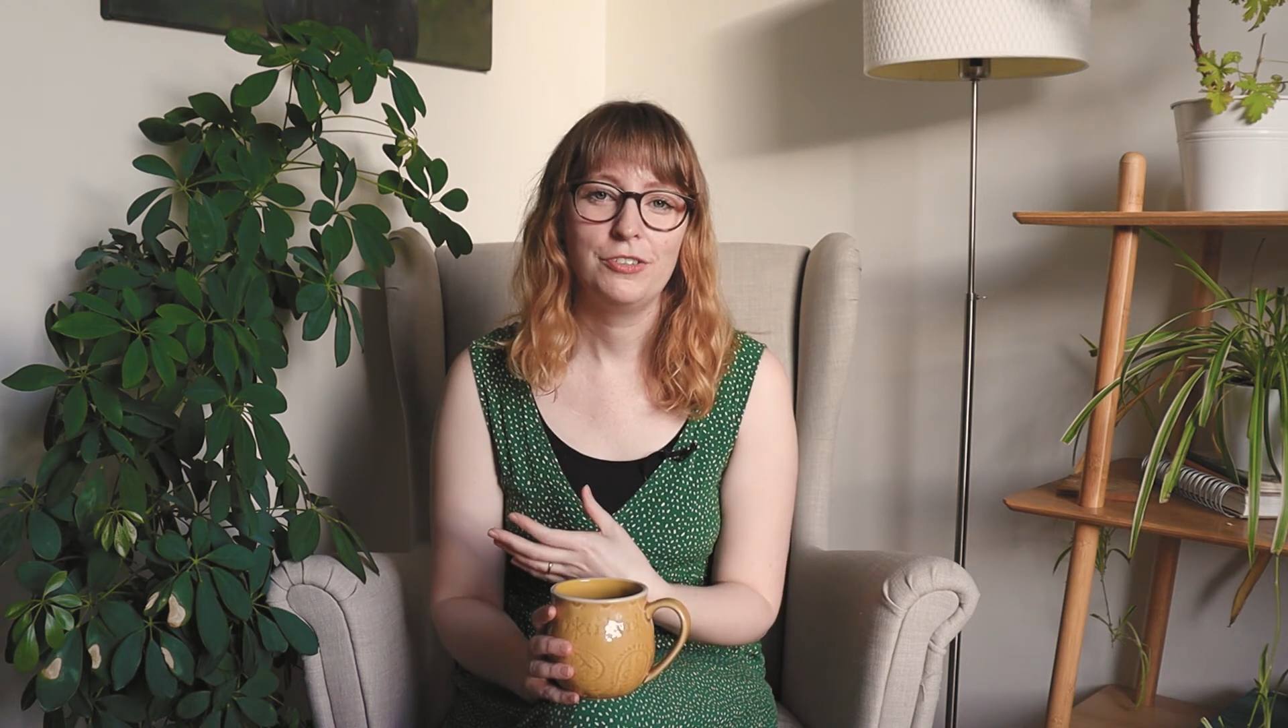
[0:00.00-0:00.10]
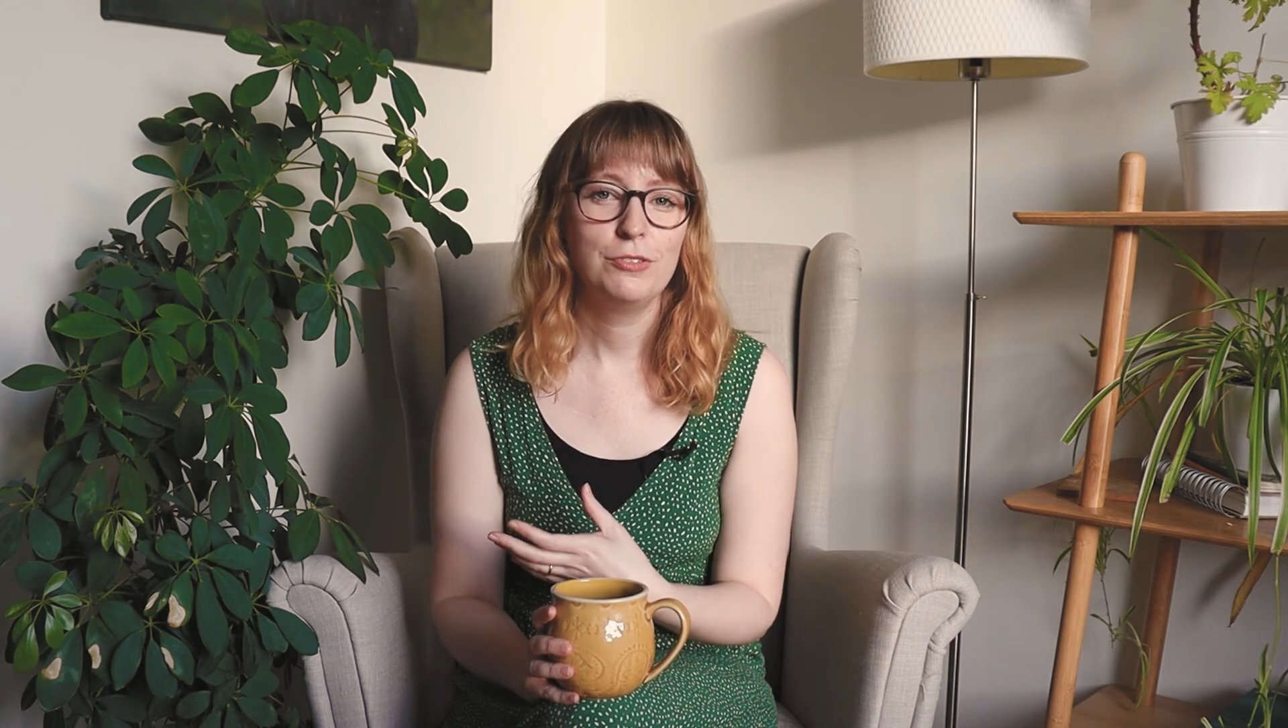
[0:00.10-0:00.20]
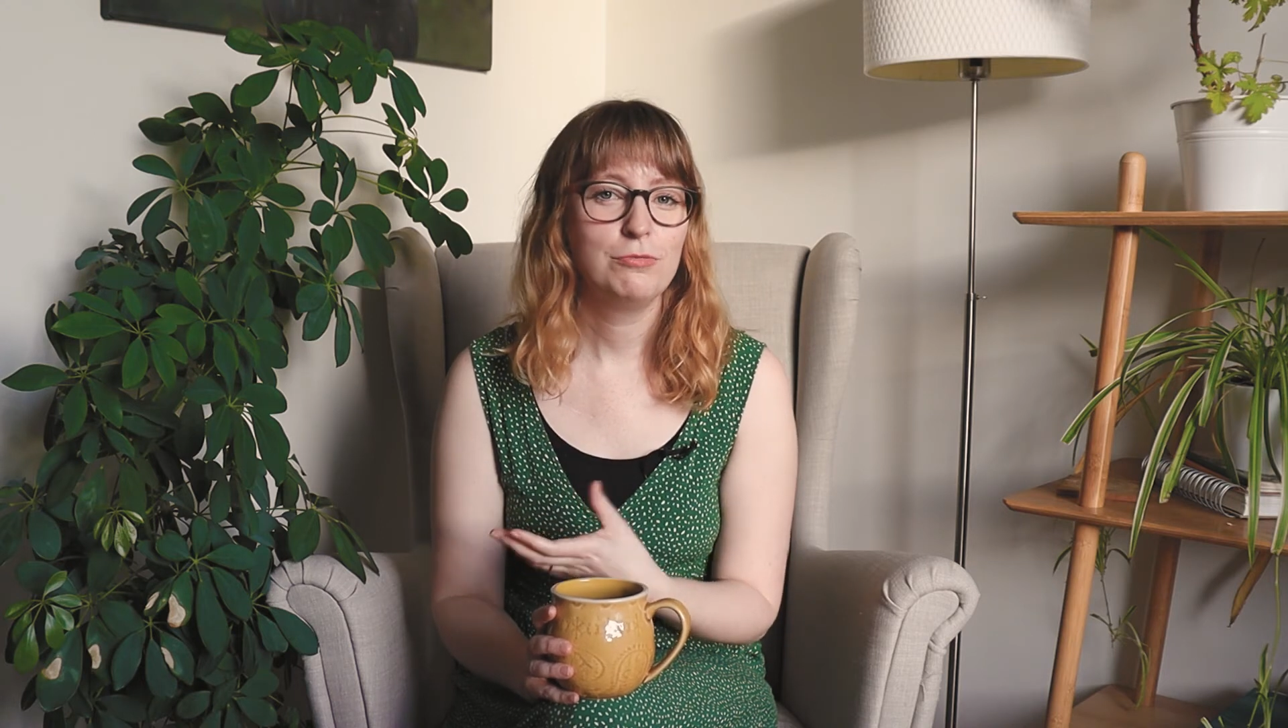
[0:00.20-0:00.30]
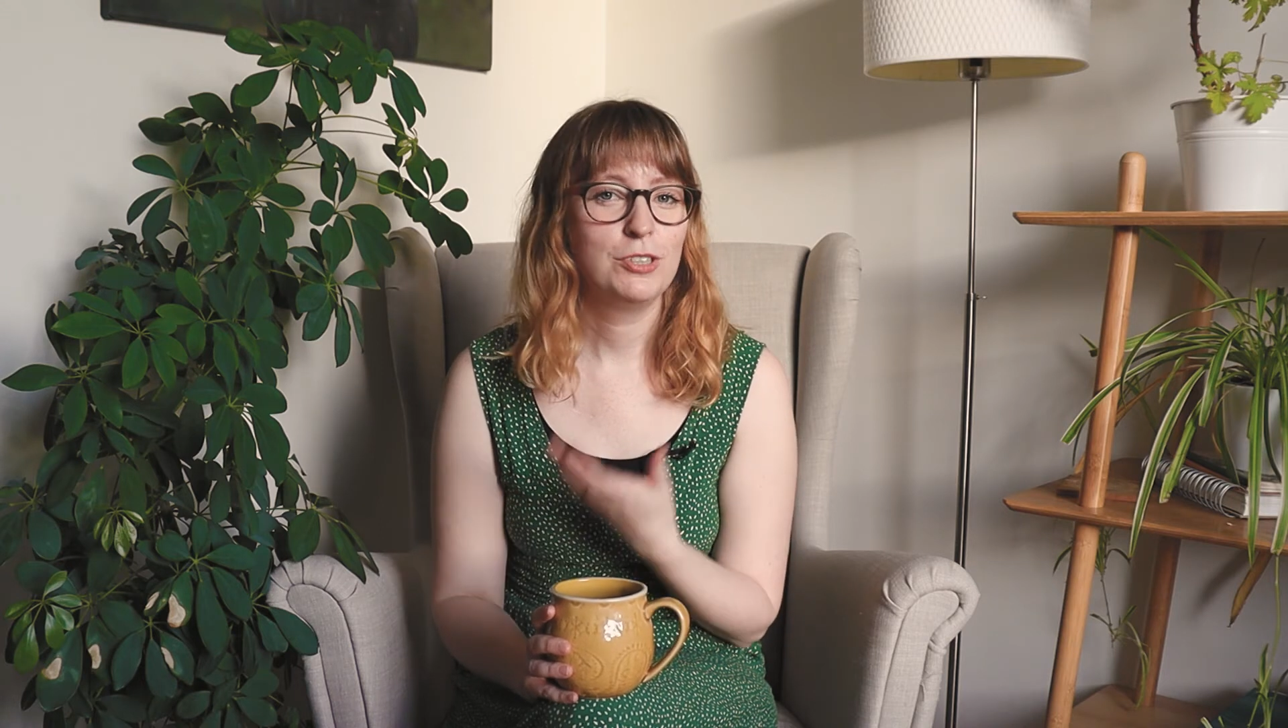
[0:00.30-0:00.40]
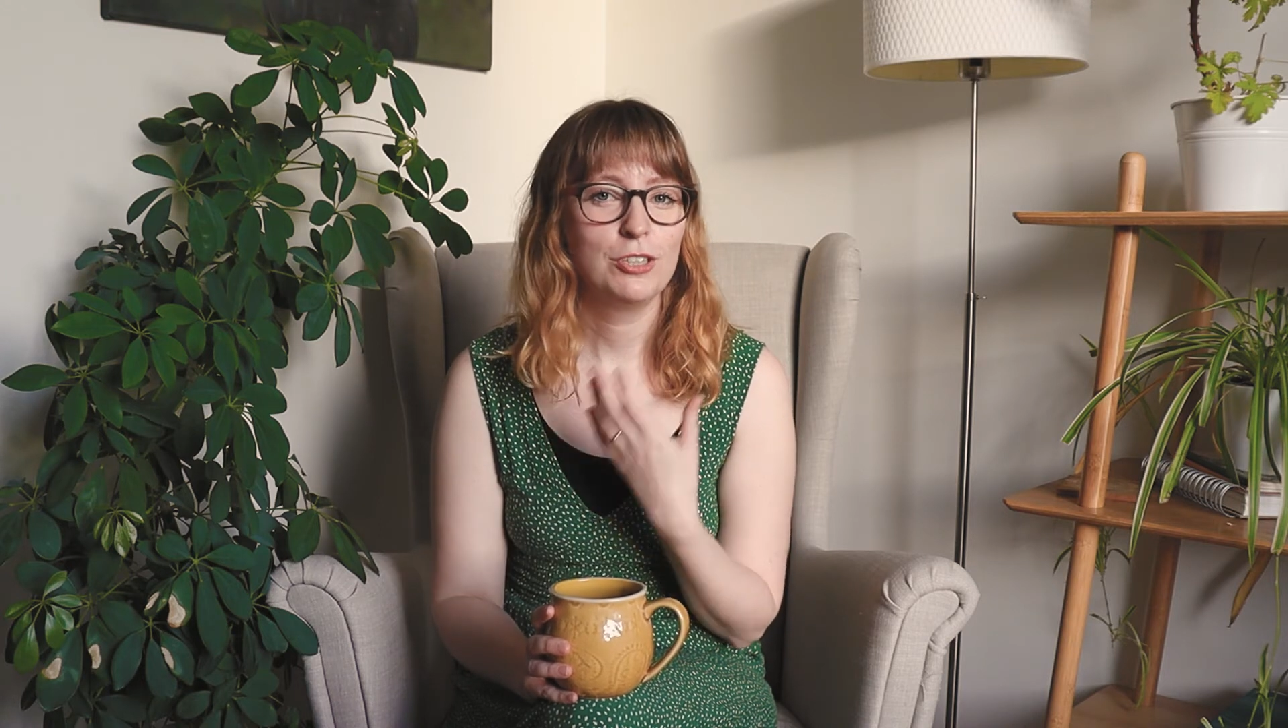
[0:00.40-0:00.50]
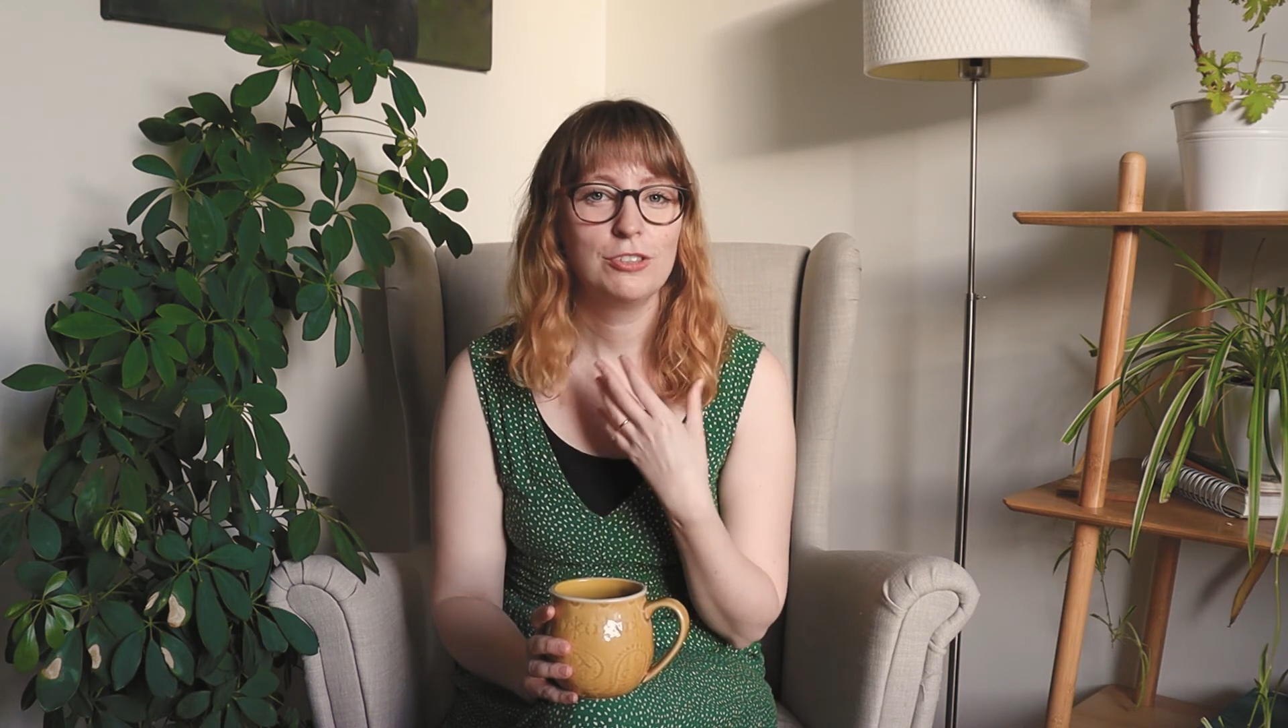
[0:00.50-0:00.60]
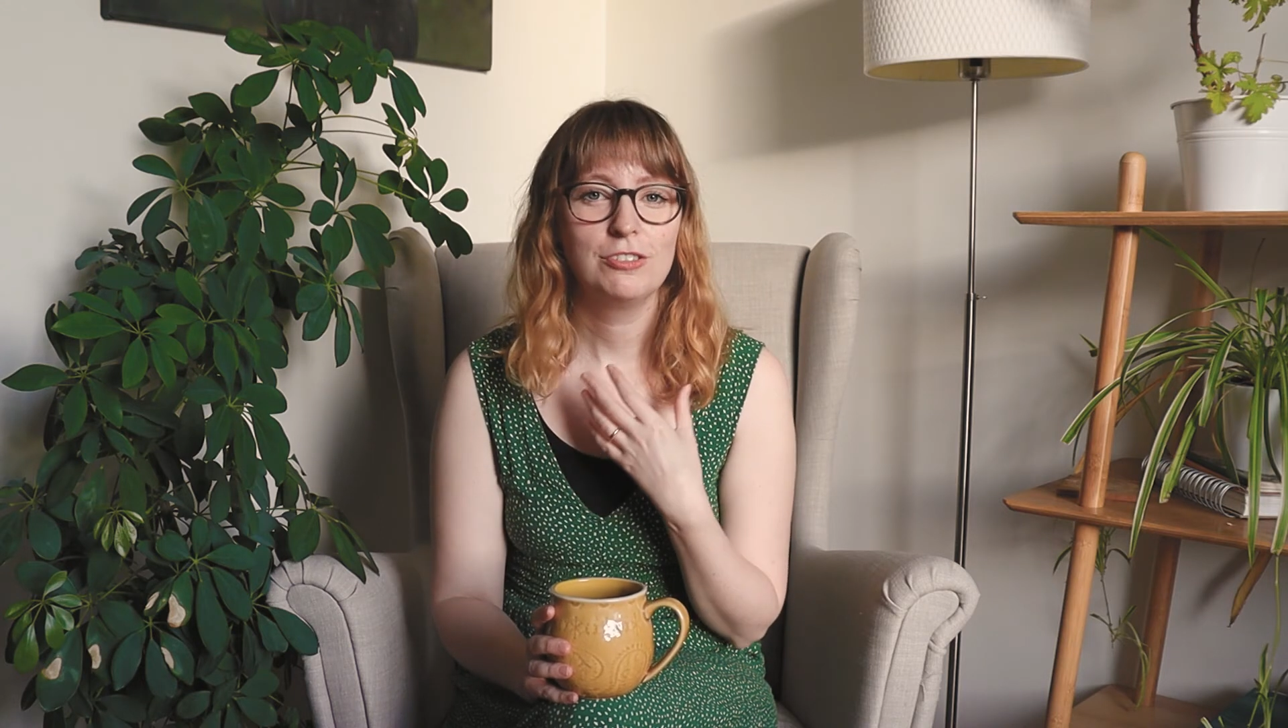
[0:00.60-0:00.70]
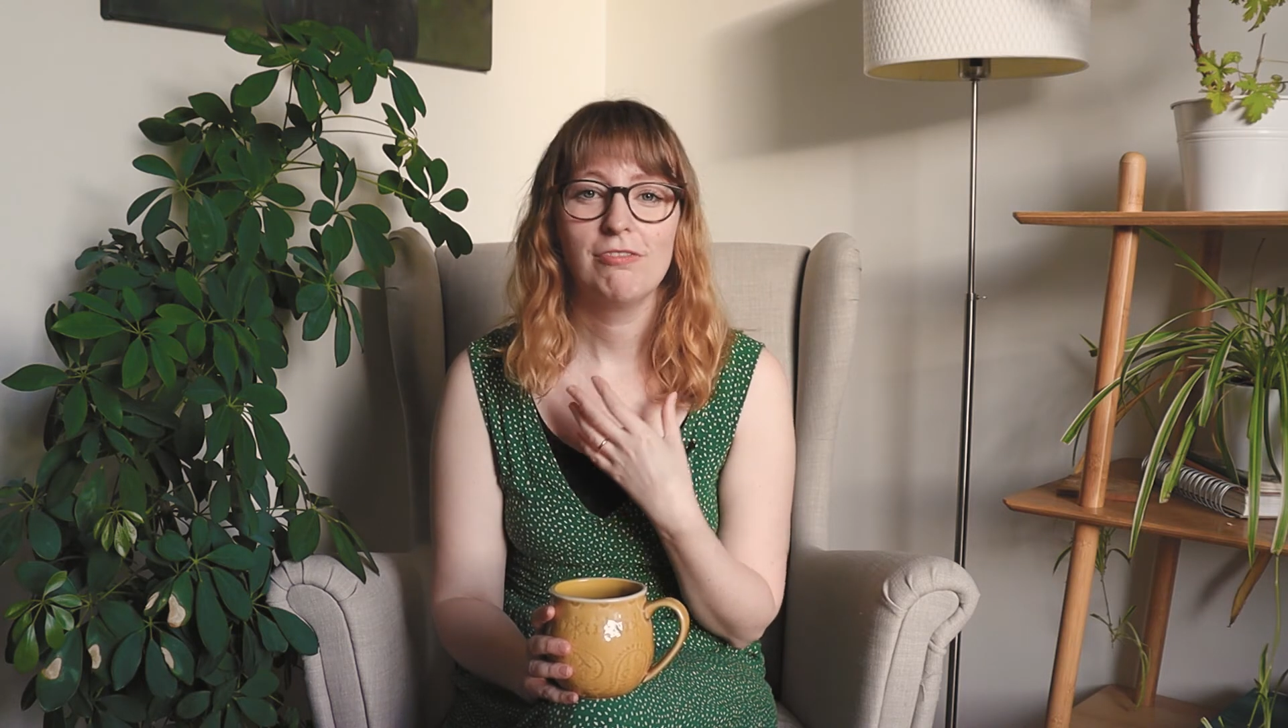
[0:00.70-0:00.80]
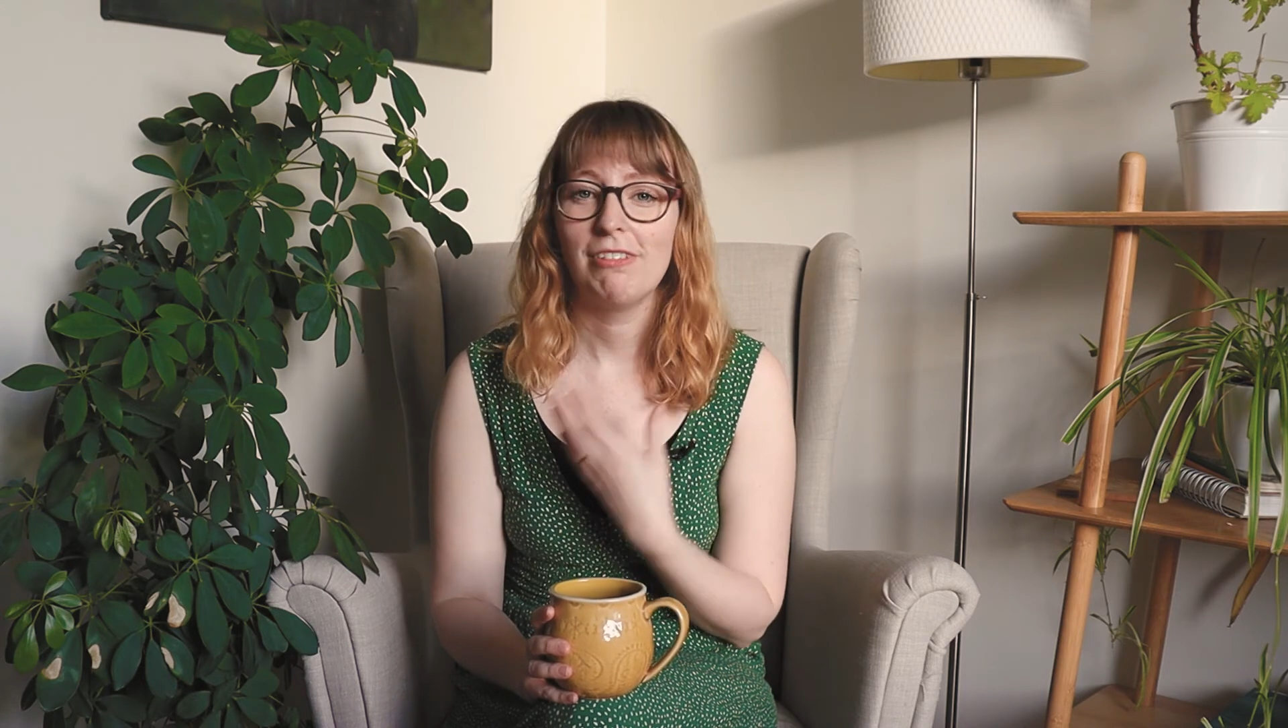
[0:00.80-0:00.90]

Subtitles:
to just